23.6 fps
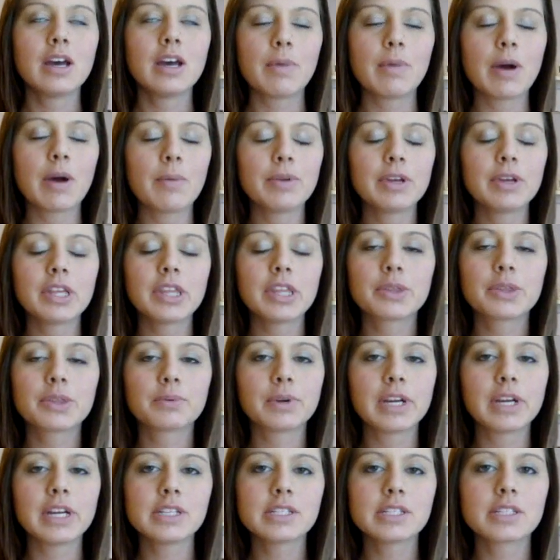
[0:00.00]
probably
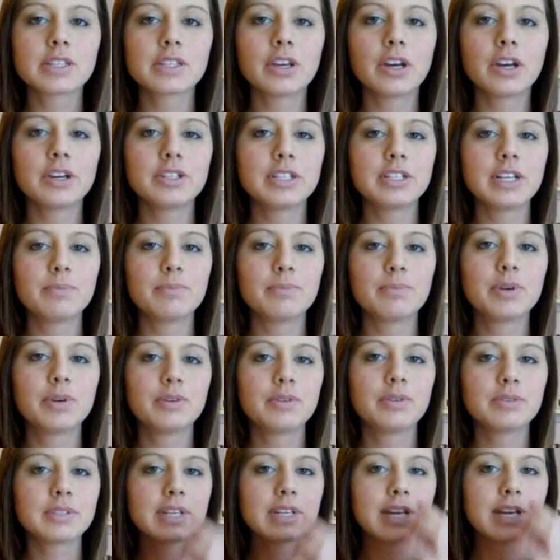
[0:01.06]
3 salon
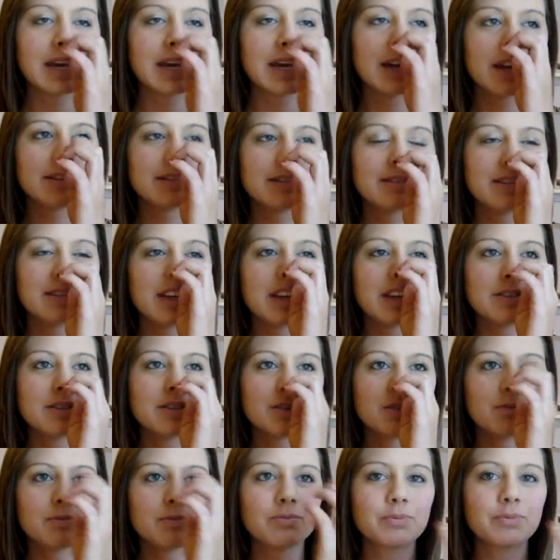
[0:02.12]
shampoos and they
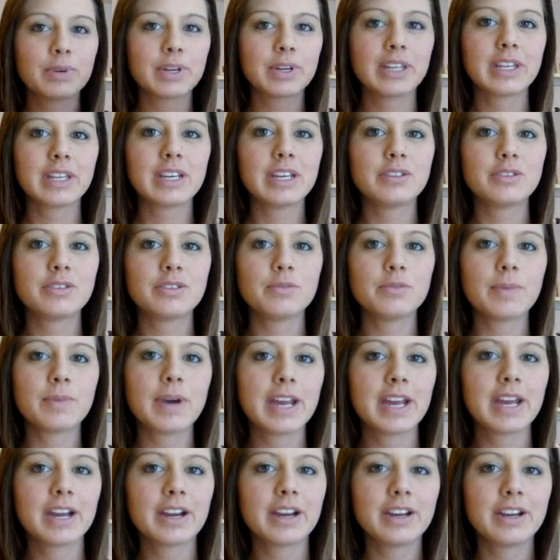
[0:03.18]
don't really do my
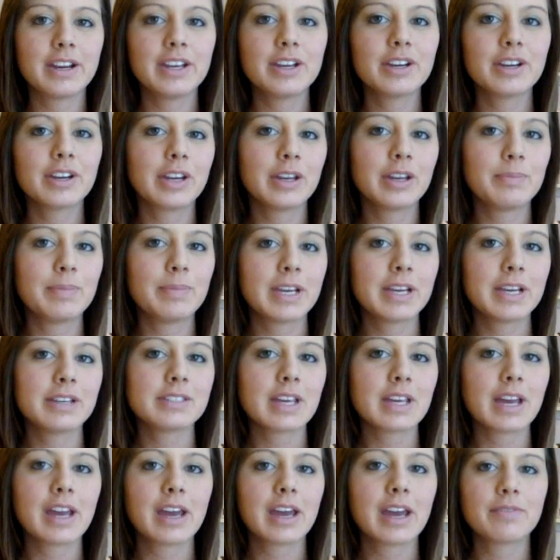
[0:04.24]
hair any good
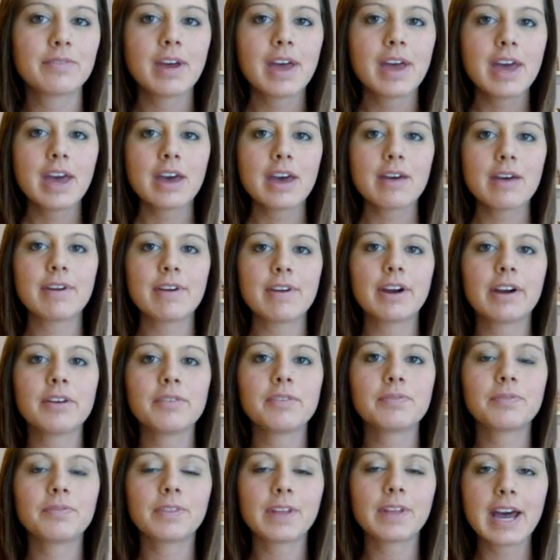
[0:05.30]
because I have very
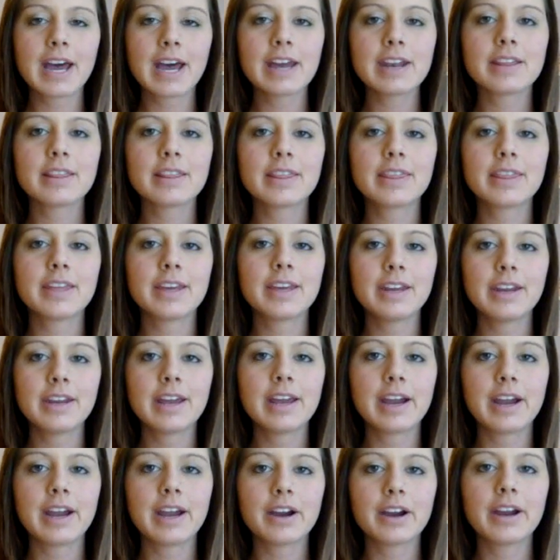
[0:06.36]
flat and thin
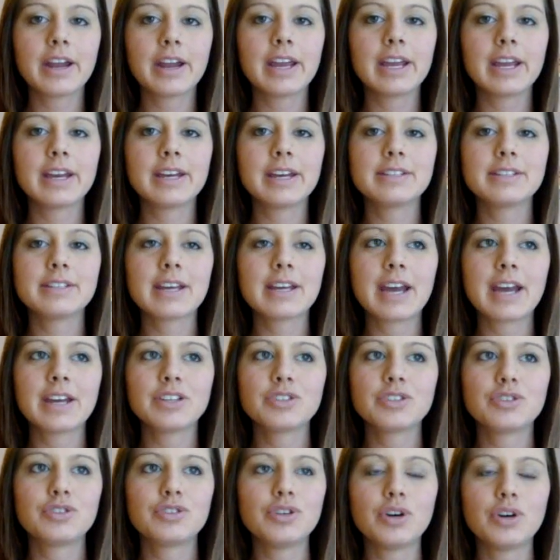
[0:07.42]
hair and I
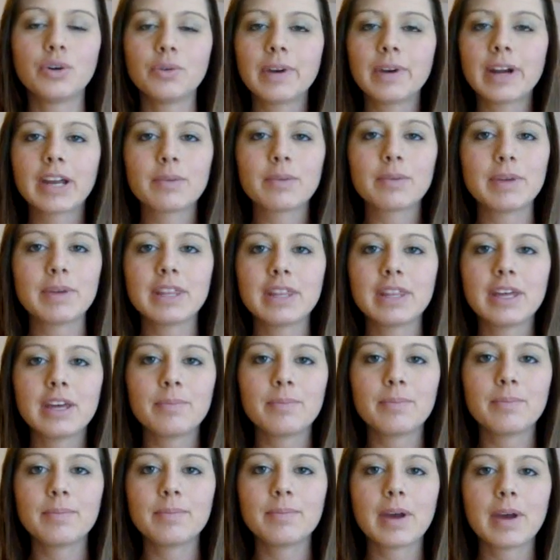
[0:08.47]
just don't recommend
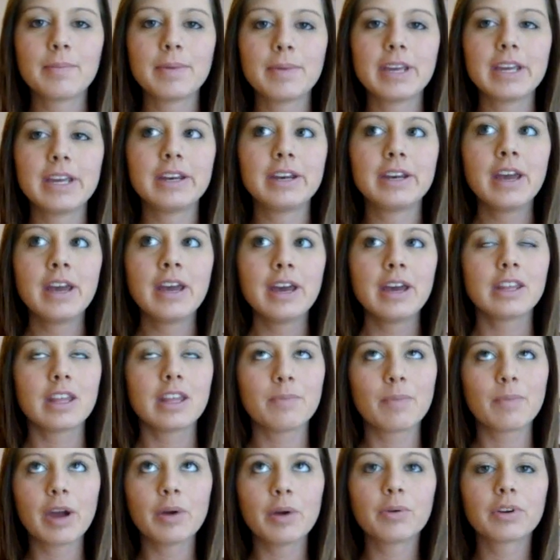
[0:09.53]
them. I mean,
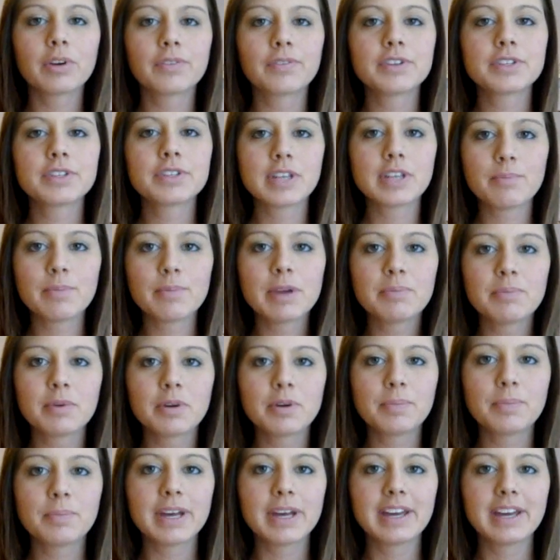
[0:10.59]
they might work for some
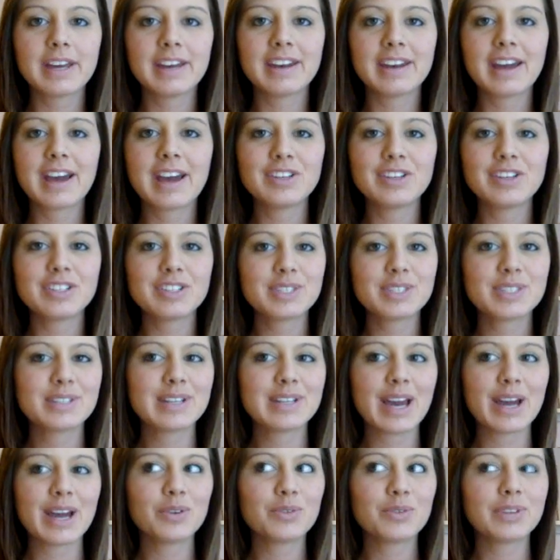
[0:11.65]
people, but I
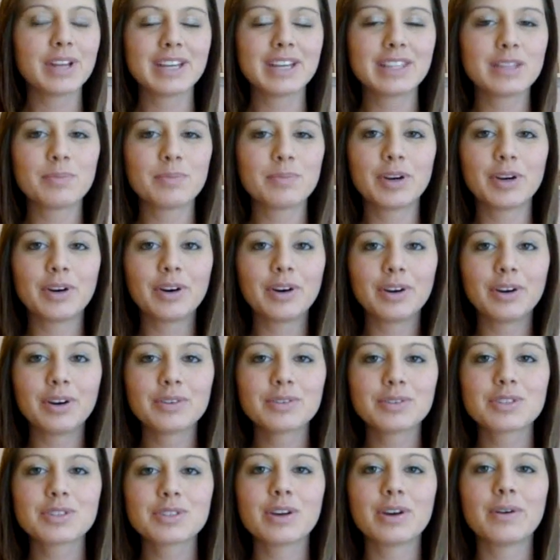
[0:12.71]
don't like them at
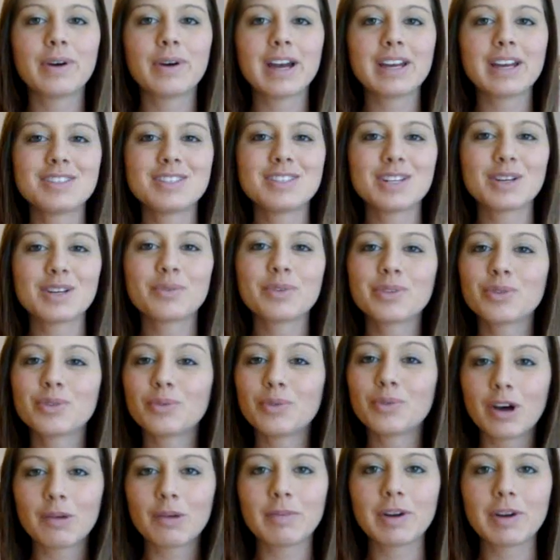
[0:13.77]
all, so stick with the
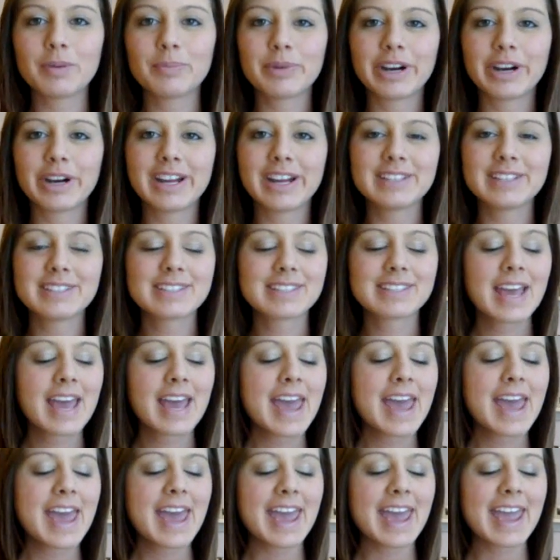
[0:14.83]
Walmart brands.
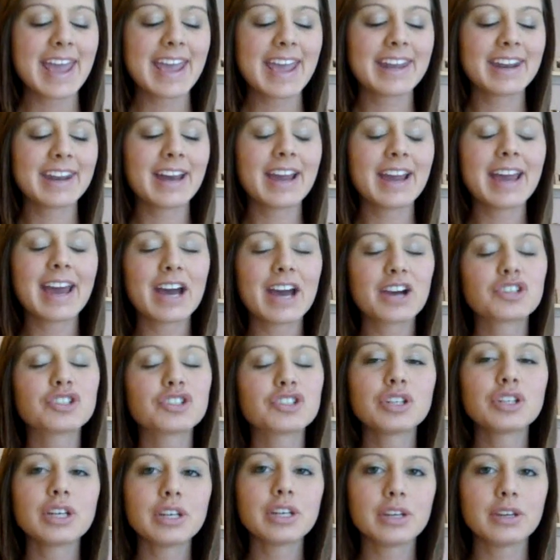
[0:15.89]
And I
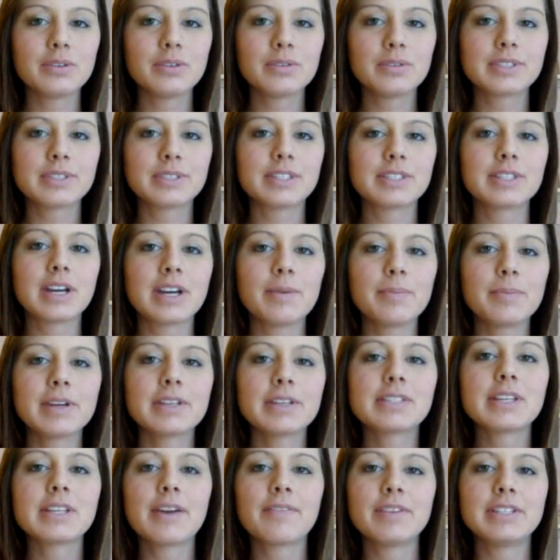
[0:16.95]
actually use, it's not
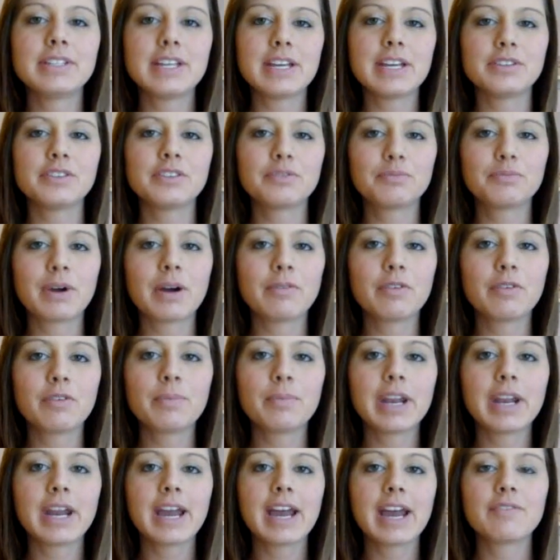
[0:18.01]
because I have a dandruff problem,
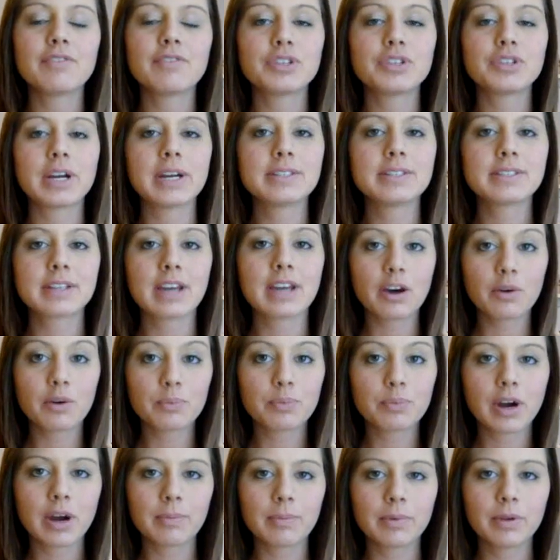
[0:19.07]
but I have a dry
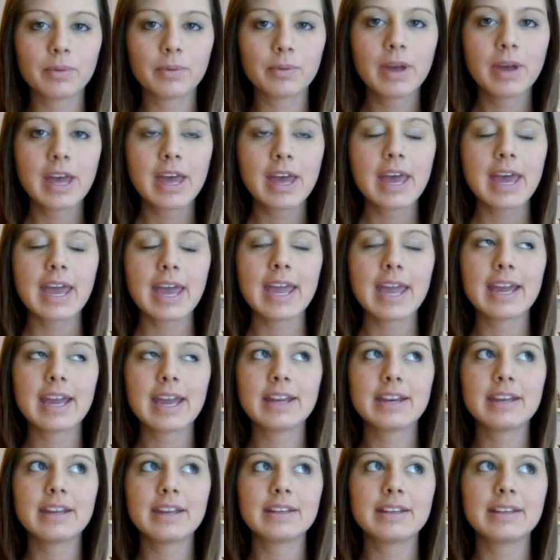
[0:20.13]
scalp problem,
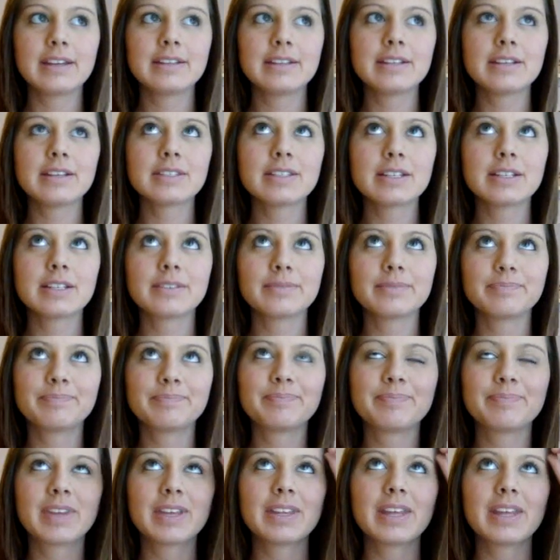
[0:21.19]
and it doesn't
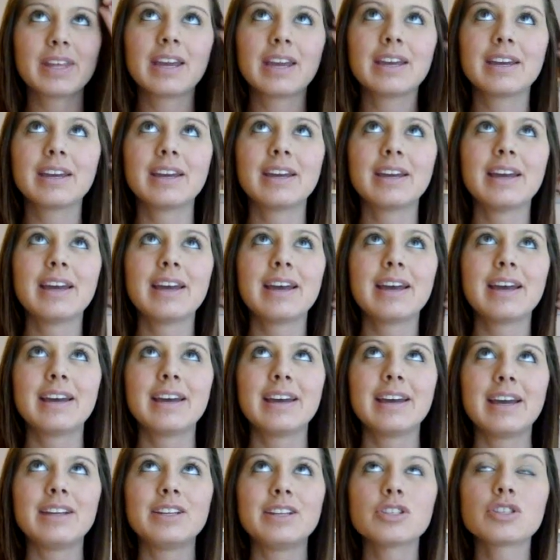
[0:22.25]

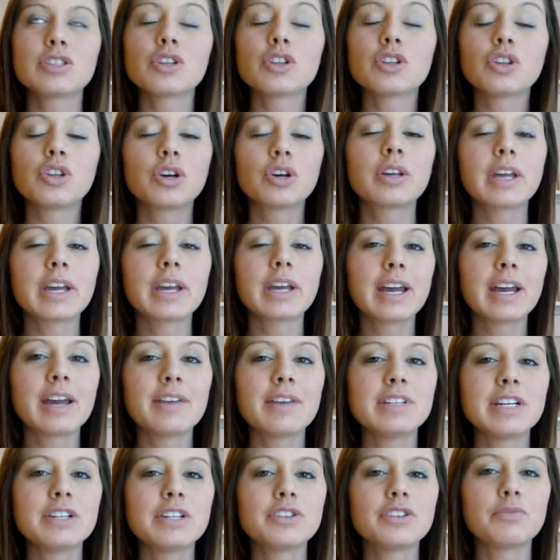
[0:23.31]
look like I
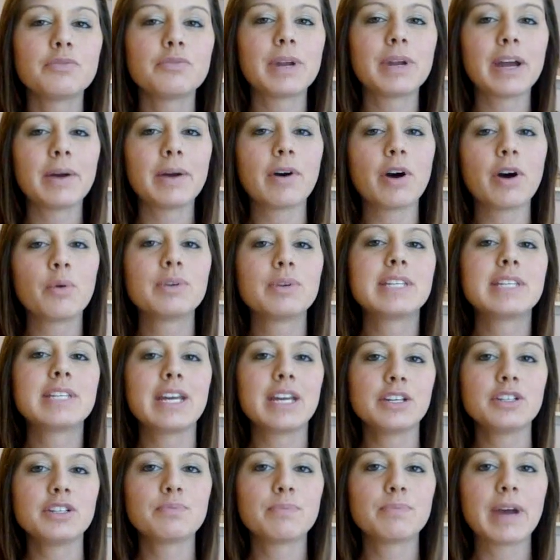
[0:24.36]
have dandruff, but I always
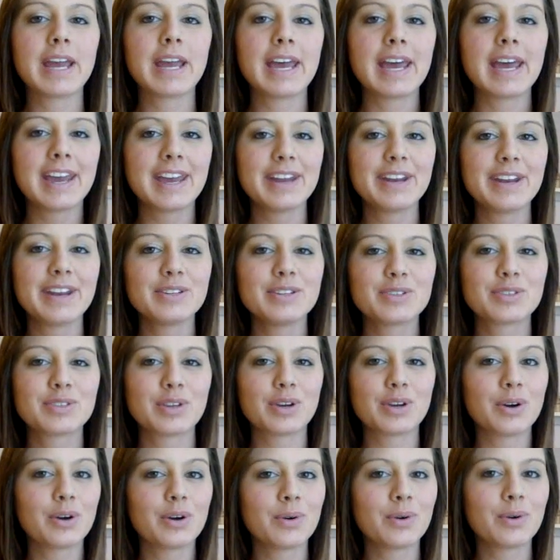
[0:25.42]
itch my head,
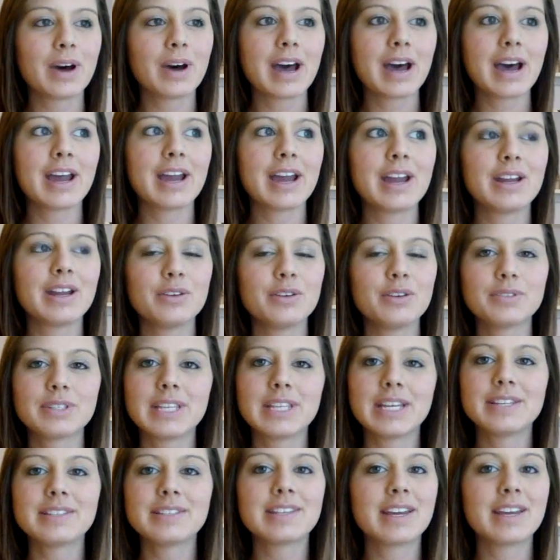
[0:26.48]
so I use
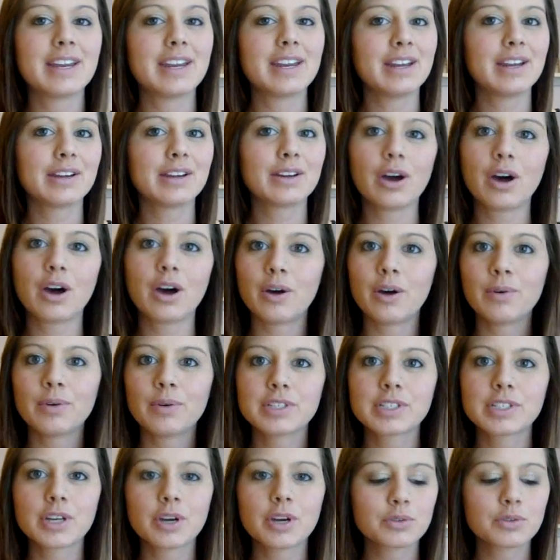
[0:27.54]
this and it
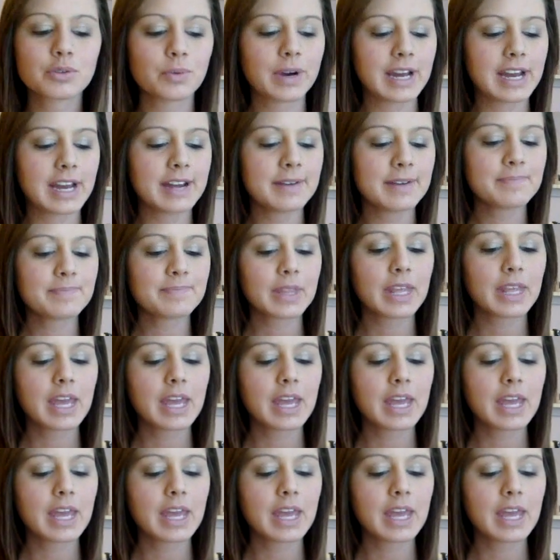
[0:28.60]
always goes away.